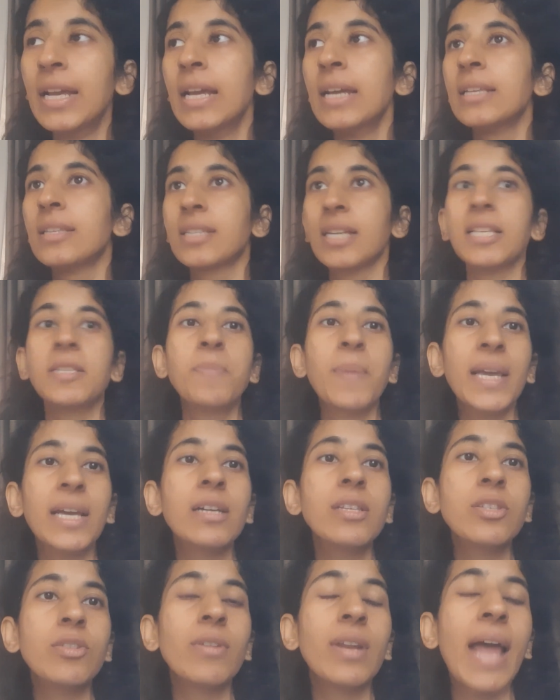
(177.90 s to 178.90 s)
Just
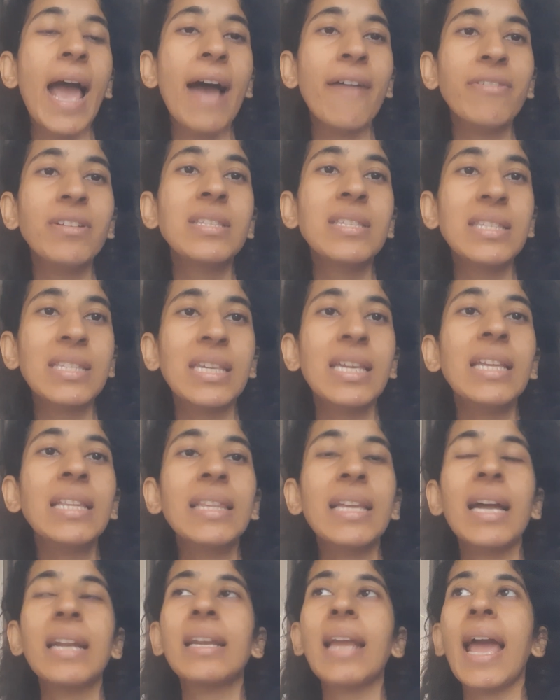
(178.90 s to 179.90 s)
because you haven't seen
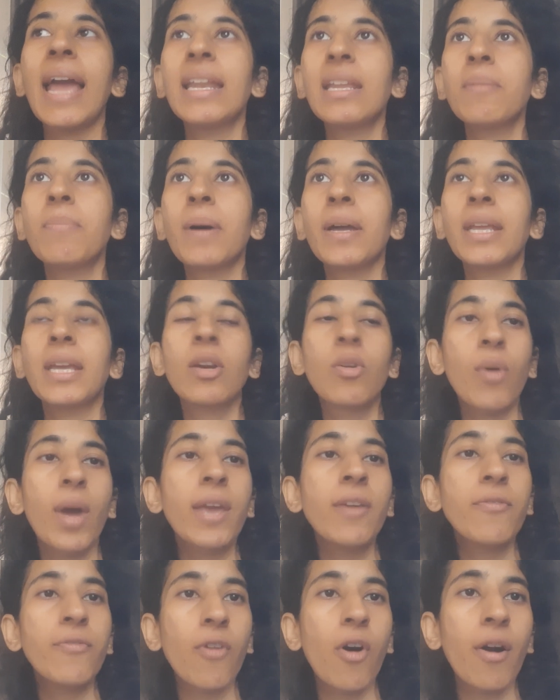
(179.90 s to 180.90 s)
that anybody
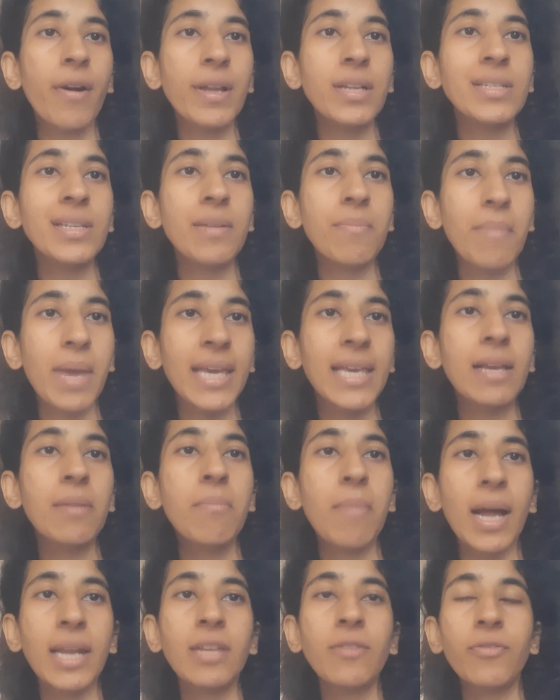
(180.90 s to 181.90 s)
going for it and making
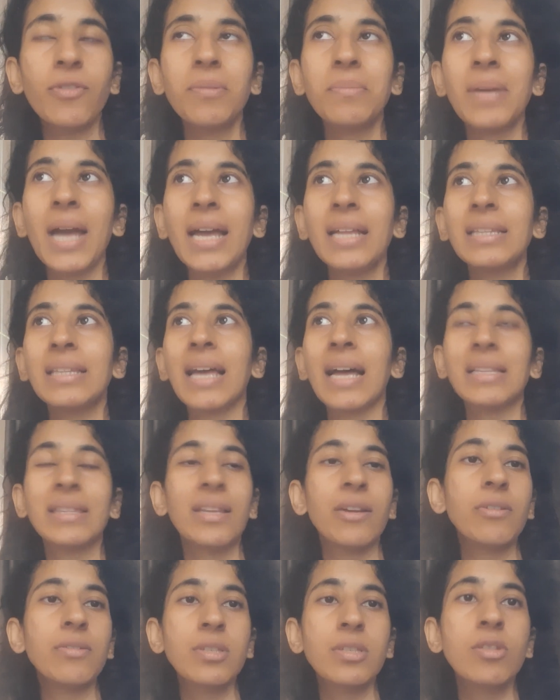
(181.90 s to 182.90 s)
money from that
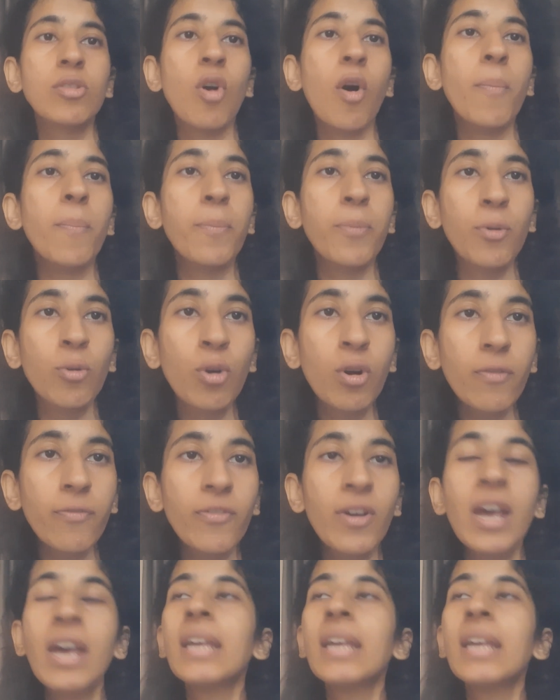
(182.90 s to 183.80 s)
there is no proof.